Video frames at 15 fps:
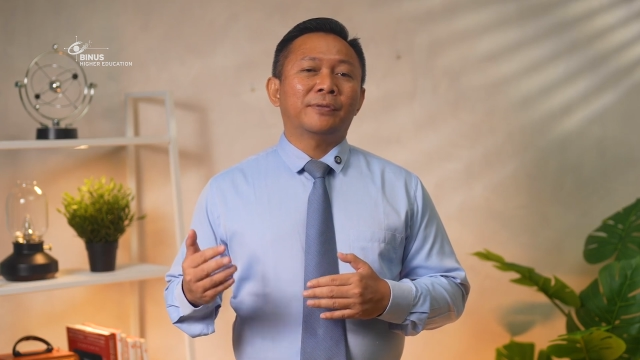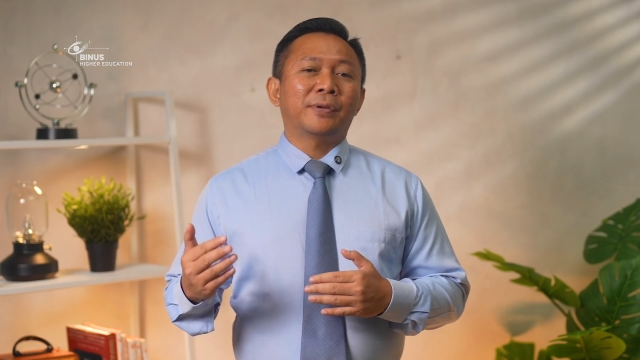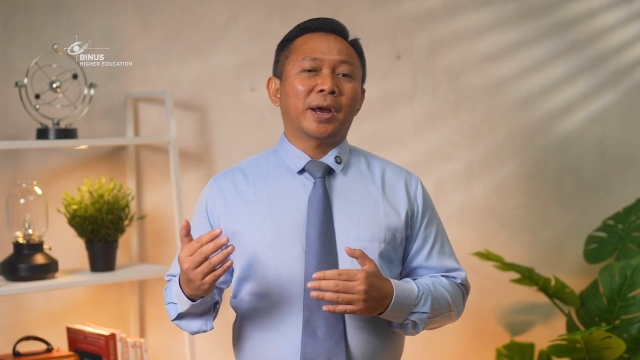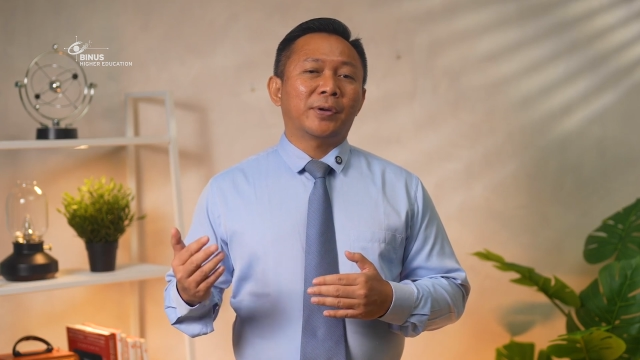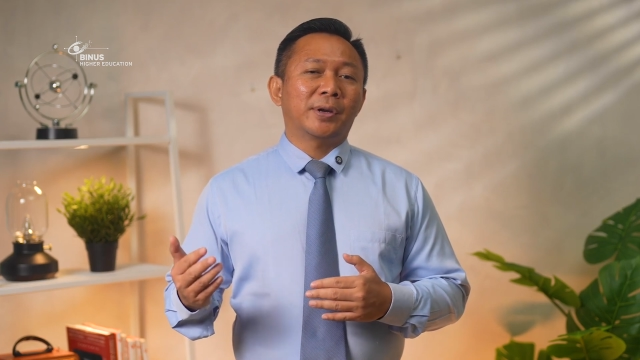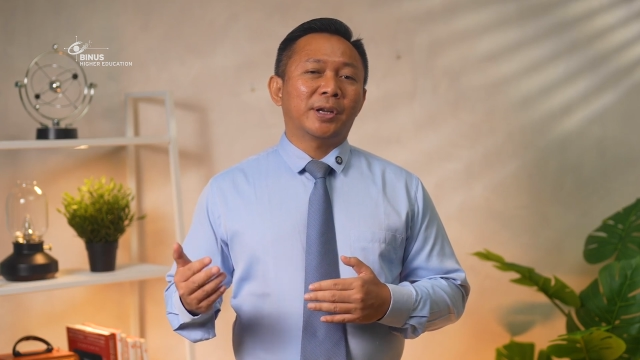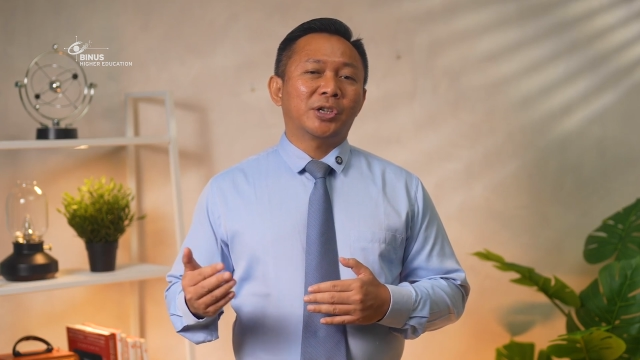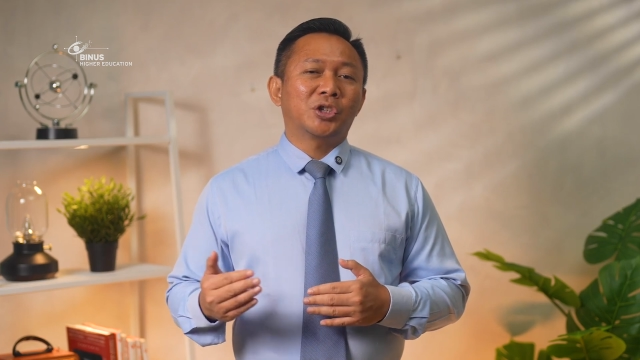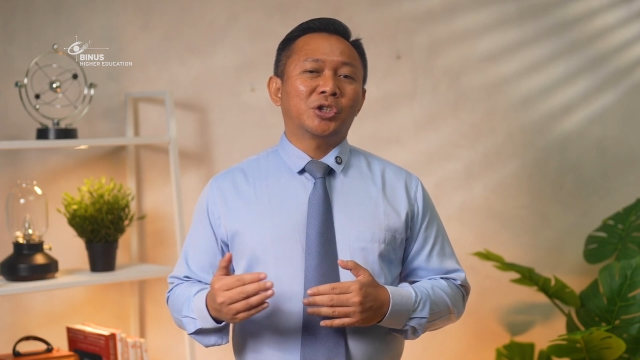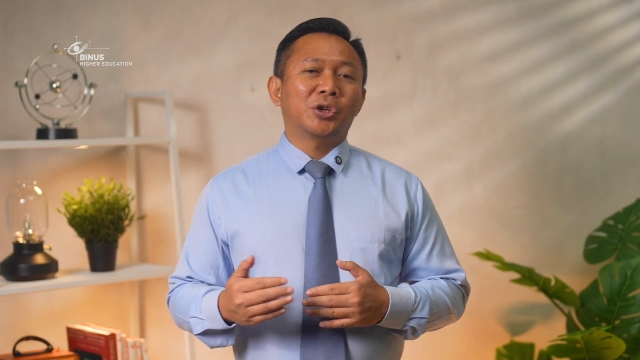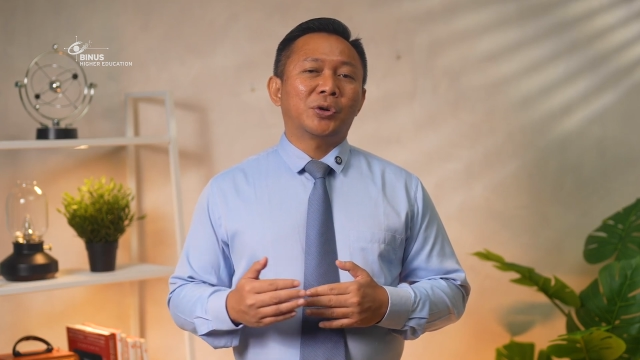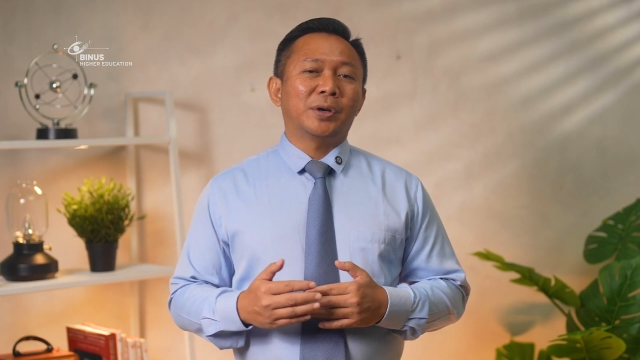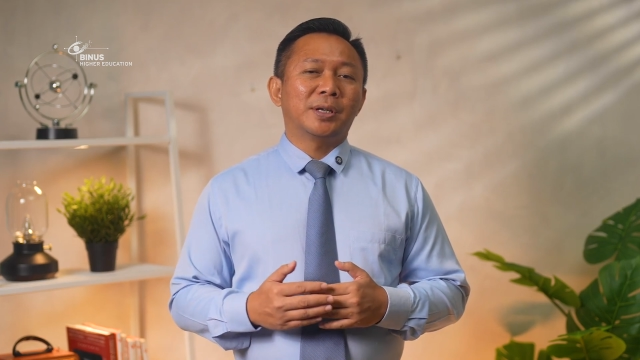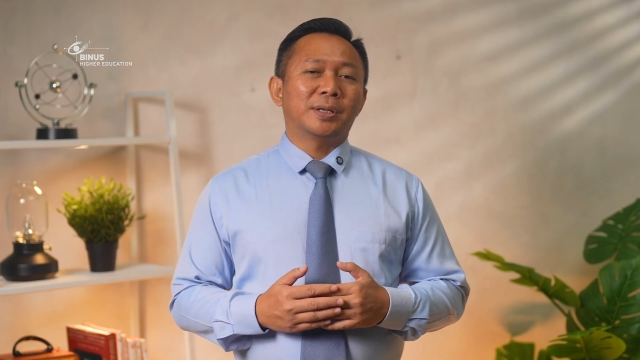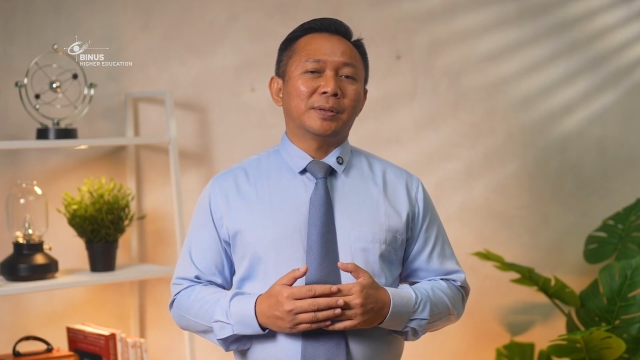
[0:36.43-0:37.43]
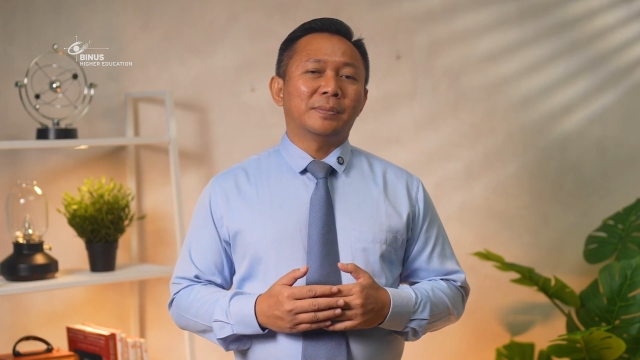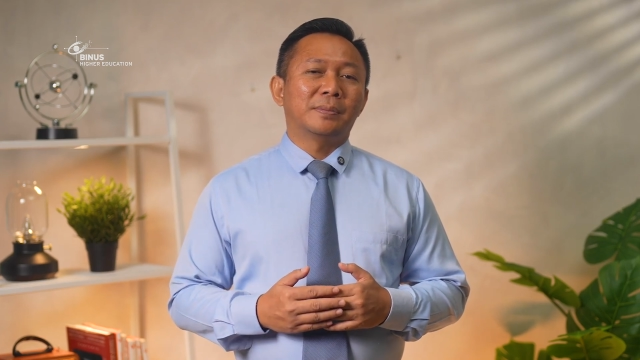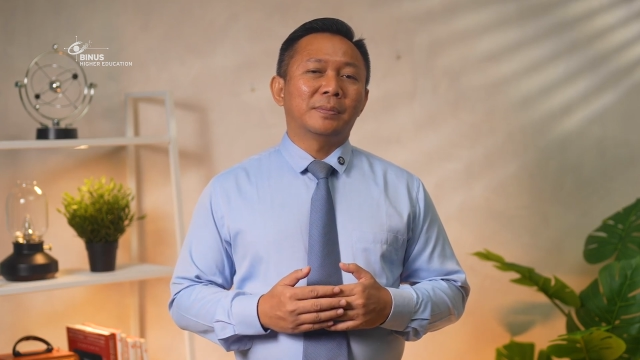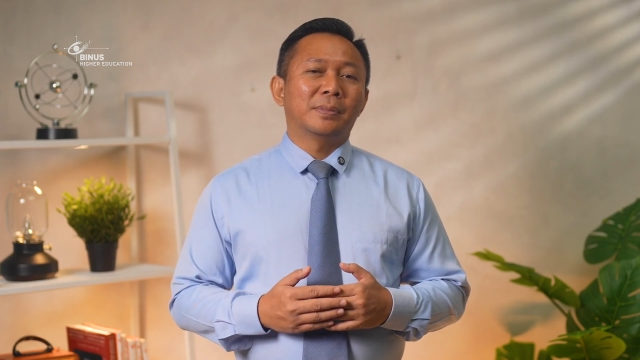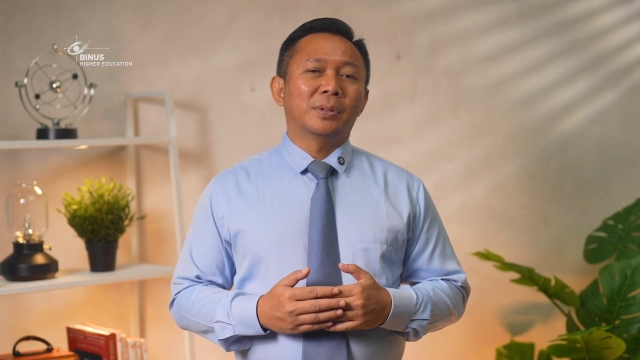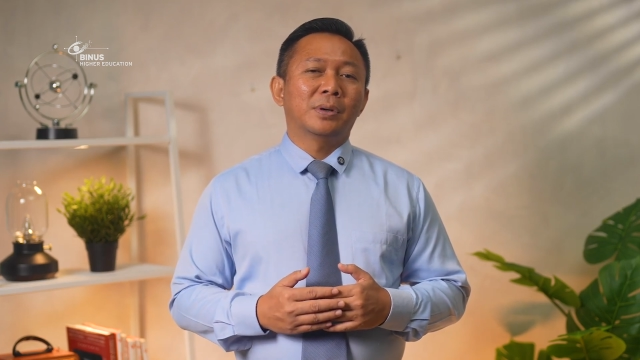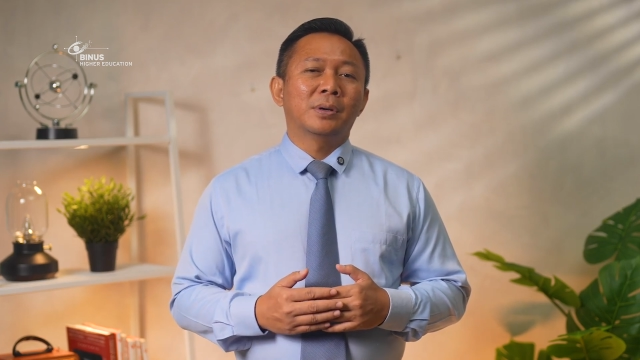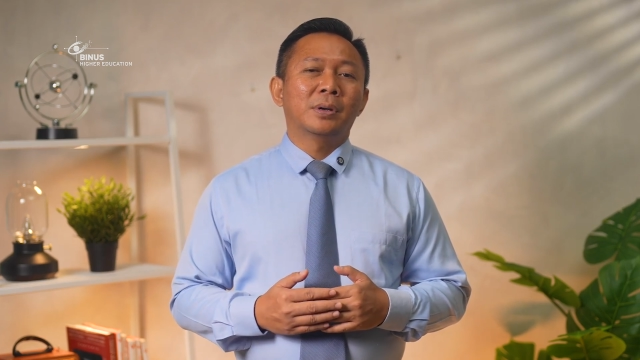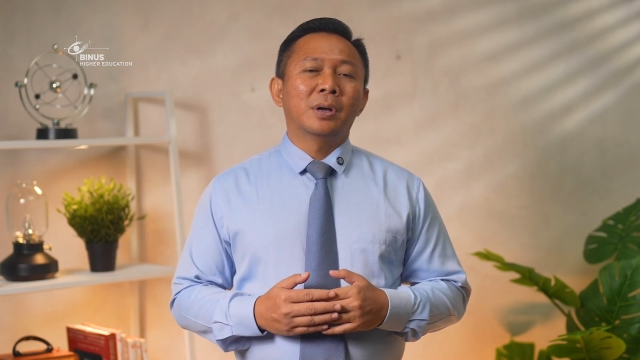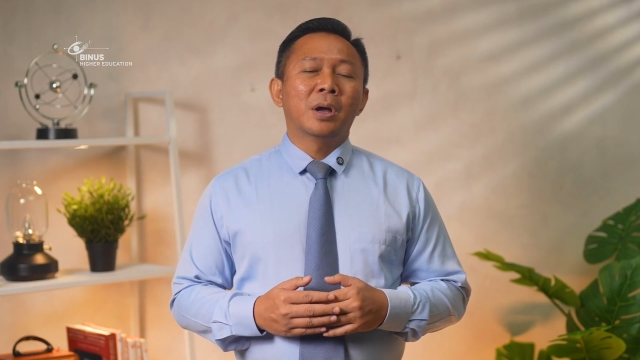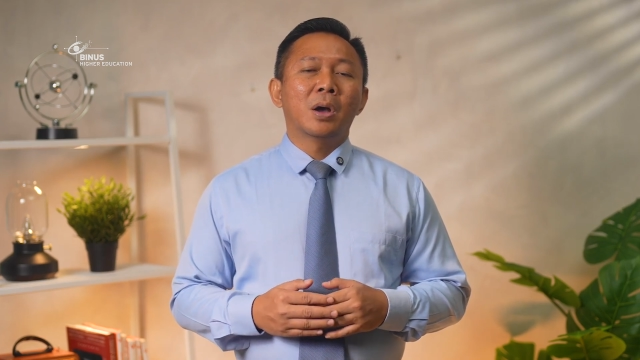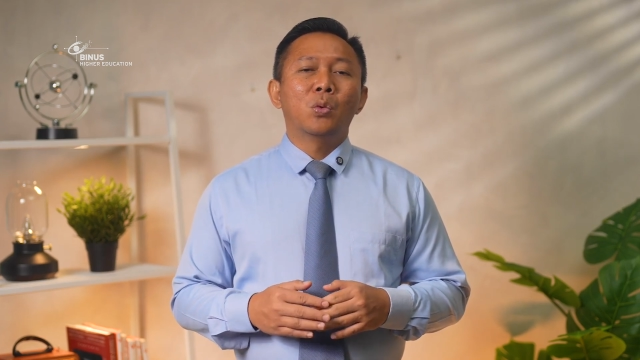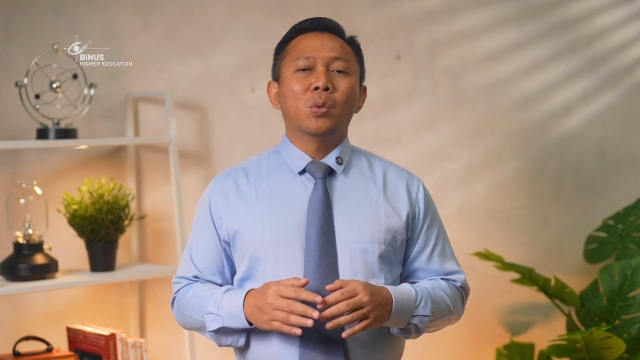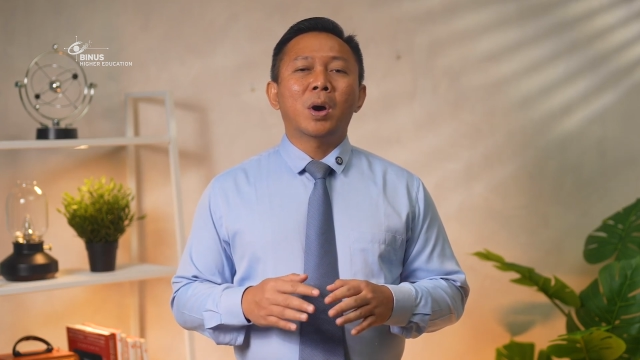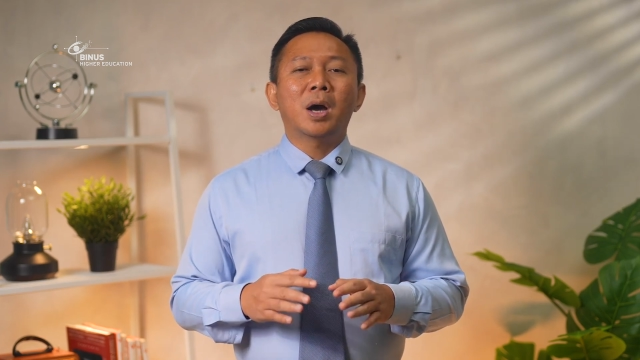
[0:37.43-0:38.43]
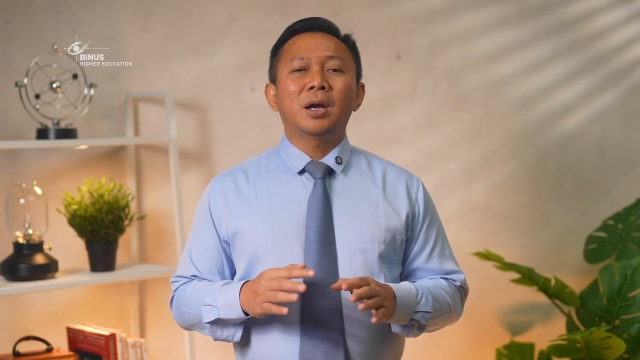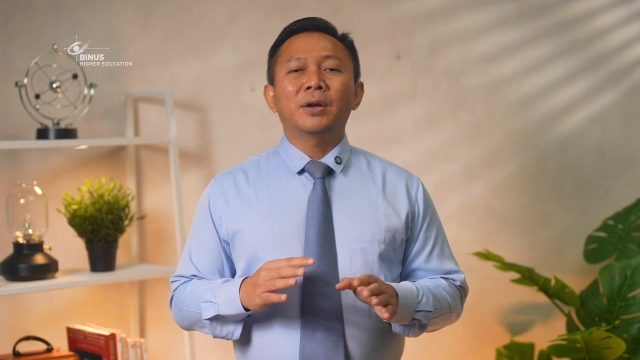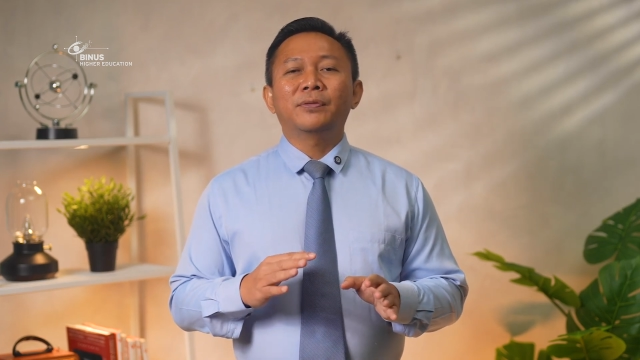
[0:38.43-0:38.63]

of heritage tourism. One